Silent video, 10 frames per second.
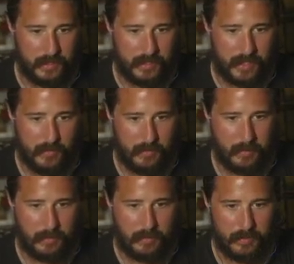I can't
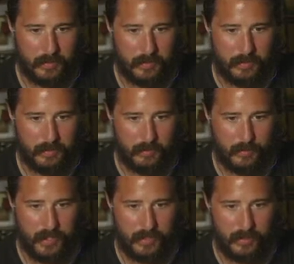remember. Were
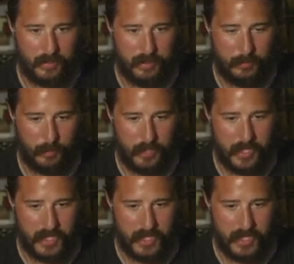they, they were they the